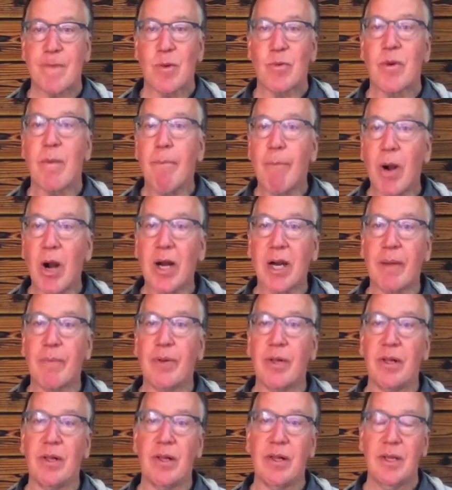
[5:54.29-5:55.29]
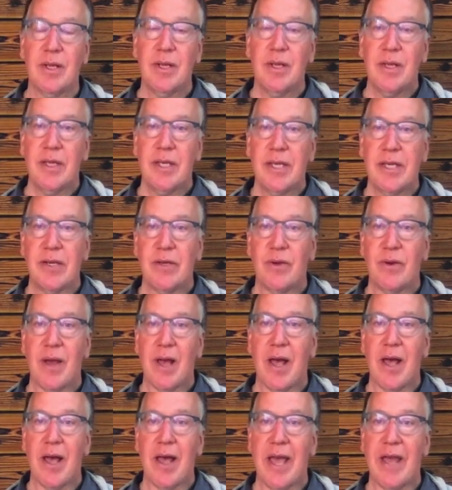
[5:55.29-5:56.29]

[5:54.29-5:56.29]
remarkable you know uh,